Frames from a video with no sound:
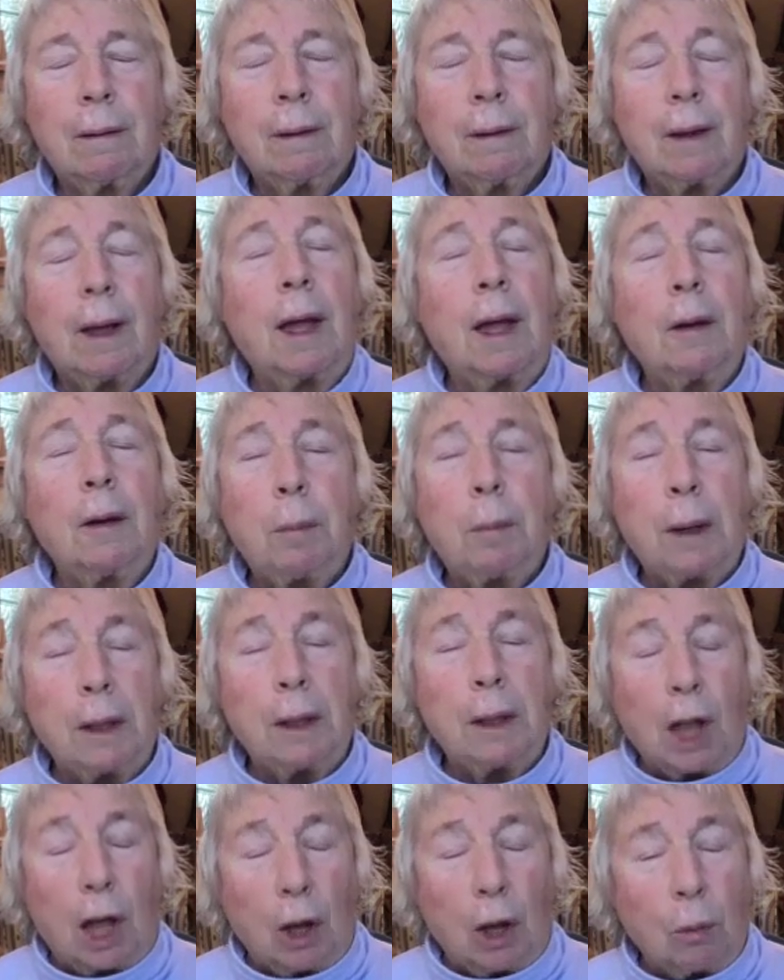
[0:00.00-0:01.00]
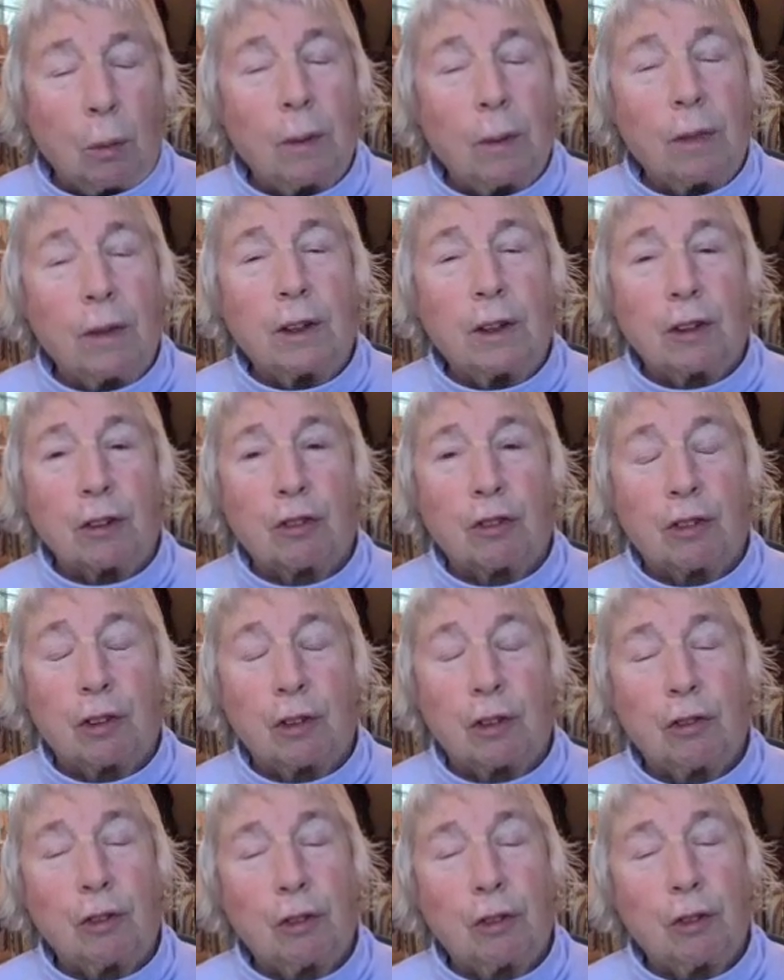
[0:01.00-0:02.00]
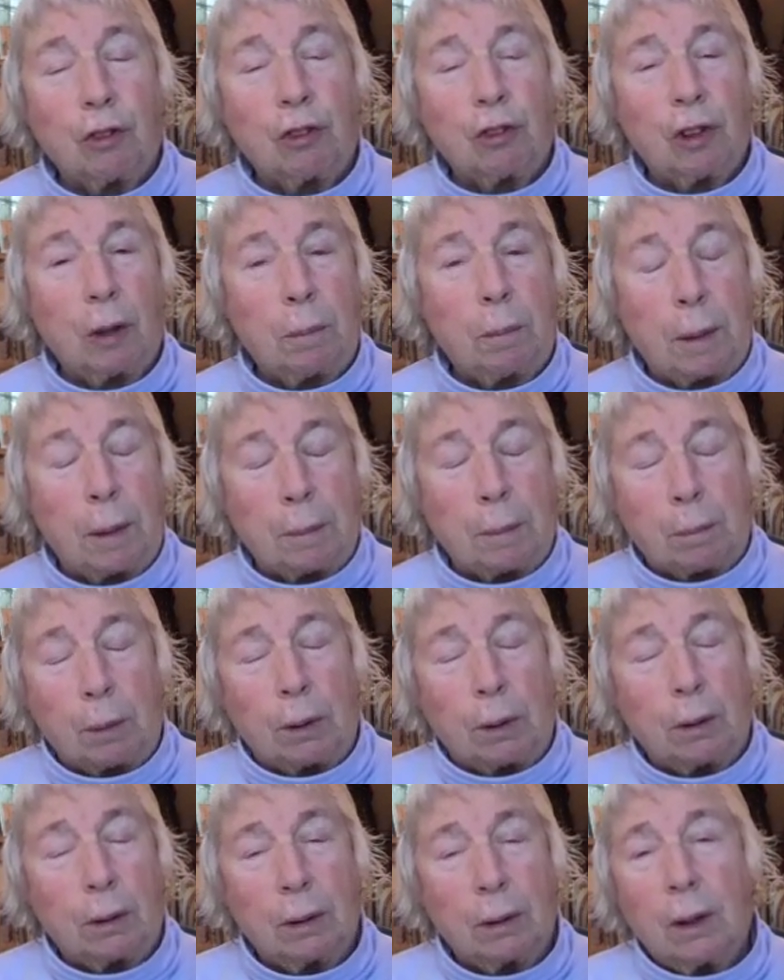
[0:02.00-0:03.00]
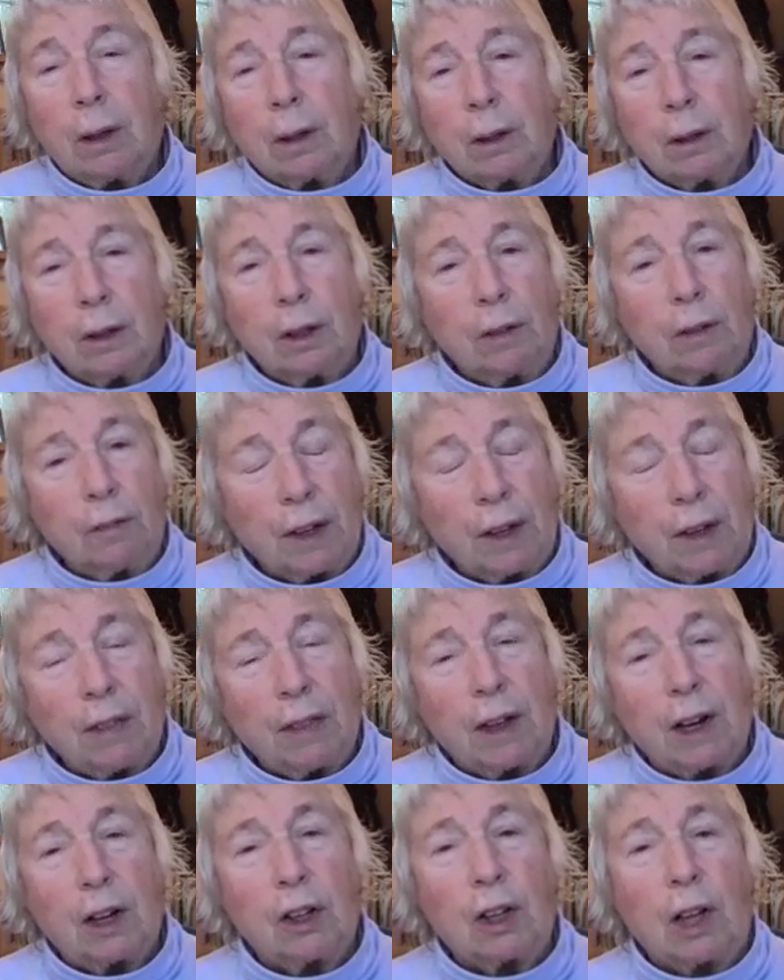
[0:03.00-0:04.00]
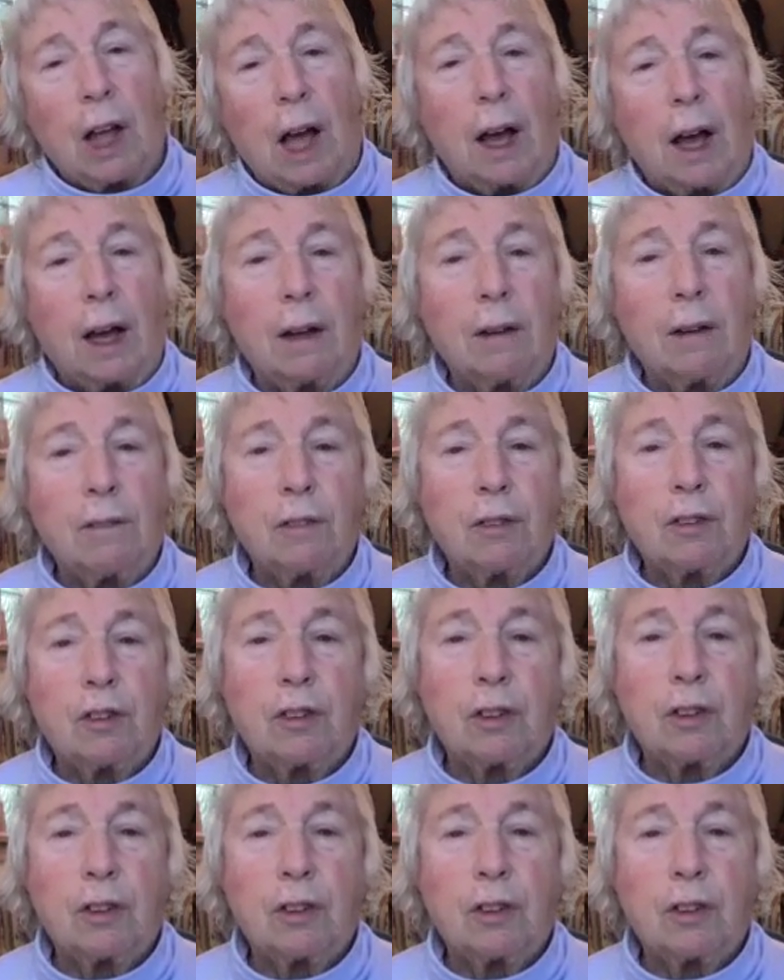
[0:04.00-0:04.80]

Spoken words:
And below in the distance you see people living their lives.